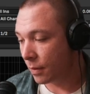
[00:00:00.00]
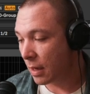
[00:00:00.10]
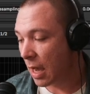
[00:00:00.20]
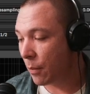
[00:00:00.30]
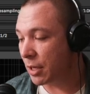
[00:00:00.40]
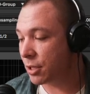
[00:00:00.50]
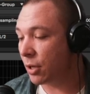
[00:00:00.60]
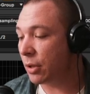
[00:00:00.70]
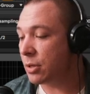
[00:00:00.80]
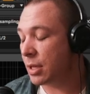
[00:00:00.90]
And we're
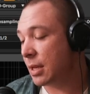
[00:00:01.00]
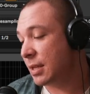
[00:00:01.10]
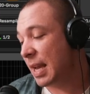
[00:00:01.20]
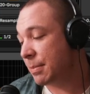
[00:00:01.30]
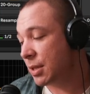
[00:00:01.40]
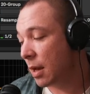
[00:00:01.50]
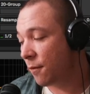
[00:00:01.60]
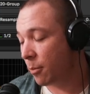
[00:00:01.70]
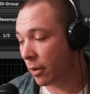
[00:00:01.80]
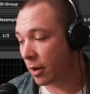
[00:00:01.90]
still using the same
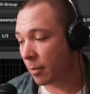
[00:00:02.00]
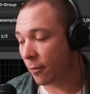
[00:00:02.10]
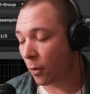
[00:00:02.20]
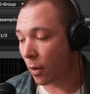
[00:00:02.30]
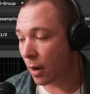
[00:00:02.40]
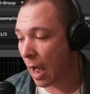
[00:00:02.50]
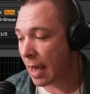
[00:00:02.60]
sub from earlier before.